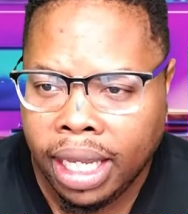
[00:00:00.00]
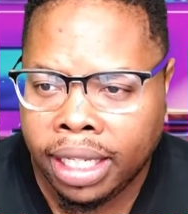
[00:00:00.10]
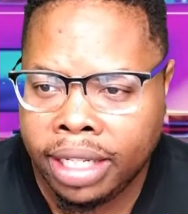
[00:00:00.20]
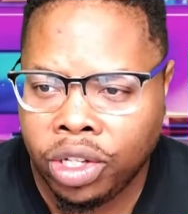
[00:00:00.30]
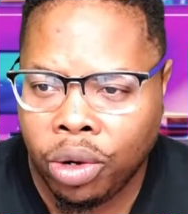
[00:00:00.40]

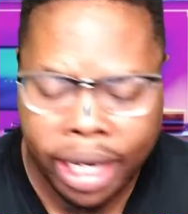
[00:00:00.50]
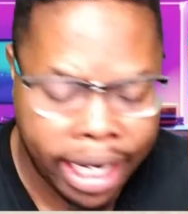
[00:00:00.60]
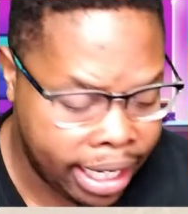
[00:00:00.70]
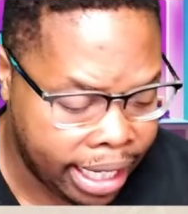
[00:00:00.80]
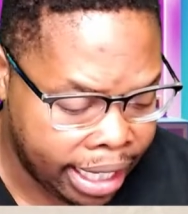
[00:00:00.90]
Let's go
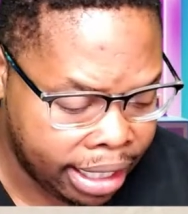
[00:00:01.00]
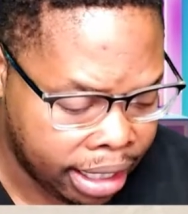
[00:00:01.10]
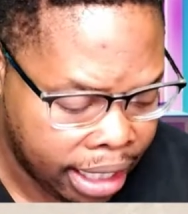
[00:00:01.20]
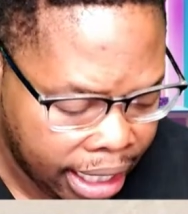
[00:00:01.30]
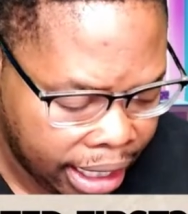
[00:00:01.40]
ahead and
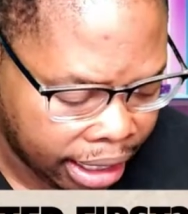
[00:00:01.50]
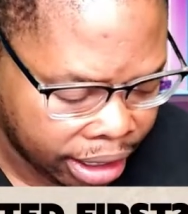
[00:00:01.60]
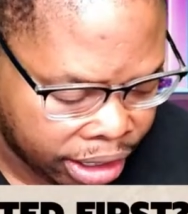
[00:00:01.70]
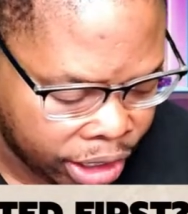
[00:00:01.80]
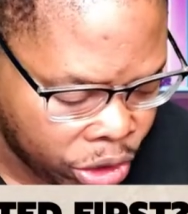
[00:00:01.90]

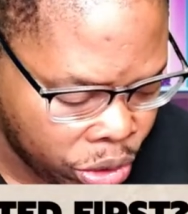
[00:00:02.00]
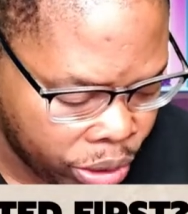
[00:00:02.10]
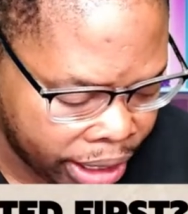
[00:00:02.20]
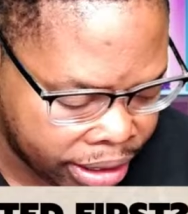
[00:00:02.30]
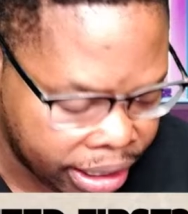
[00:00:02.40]
see who
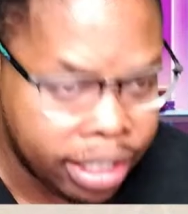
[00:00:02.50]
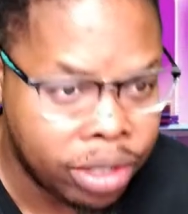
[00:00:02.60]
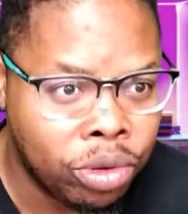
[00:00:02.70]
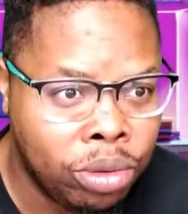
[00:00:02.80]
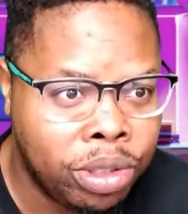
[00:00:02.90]
is in the
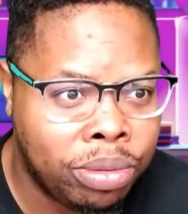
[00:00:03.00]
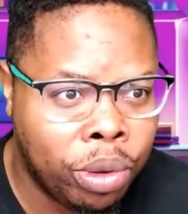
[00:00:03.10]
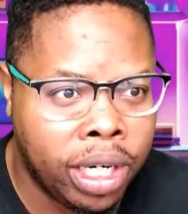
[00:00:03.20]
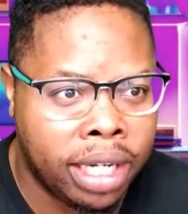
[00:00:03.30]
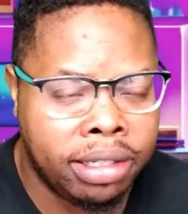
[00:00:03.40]
room this
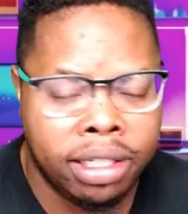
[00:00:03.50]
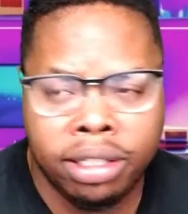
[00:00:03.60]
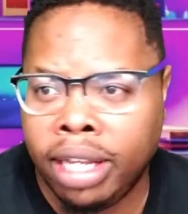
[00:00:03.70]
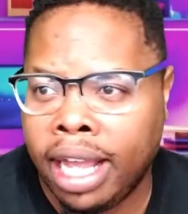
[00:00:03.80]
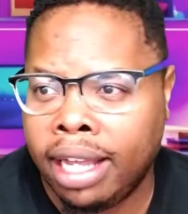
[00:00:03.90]
morning. I see
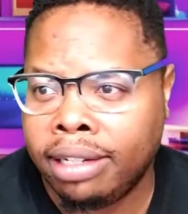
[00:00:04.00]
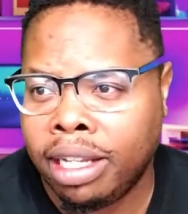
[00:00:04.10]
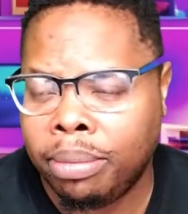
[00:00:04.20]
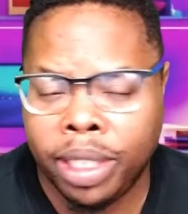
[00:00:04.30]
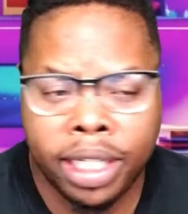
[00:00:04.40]
you guys
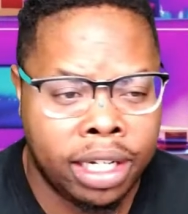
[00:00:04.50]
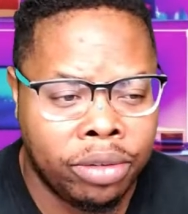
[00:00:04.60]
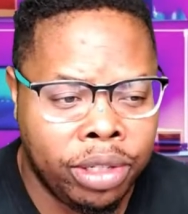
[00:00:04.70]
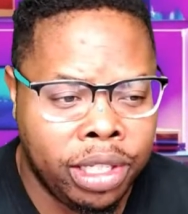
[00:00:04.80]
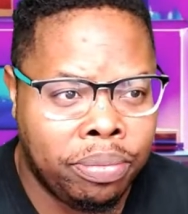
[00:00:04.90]
coming in. I
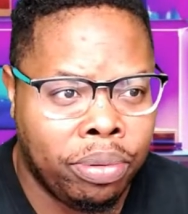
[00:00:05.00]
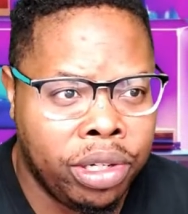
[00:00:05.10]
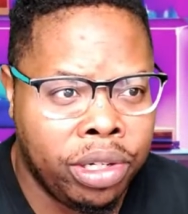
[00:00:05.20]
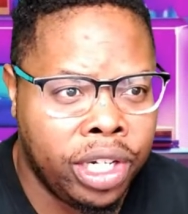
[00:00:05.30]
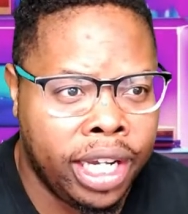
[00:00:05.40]
really
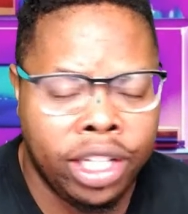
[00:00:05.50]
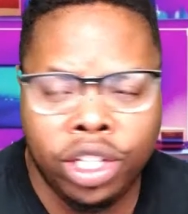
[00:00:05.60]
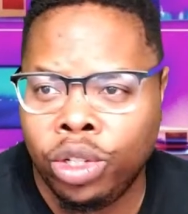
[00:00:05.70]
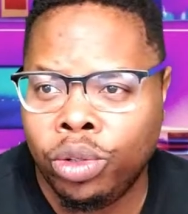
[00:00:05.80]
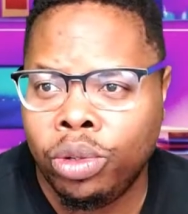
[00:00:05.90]
appreciate
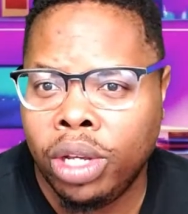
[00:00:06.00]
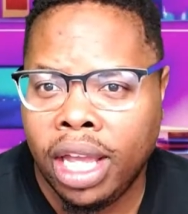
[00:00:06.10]
you.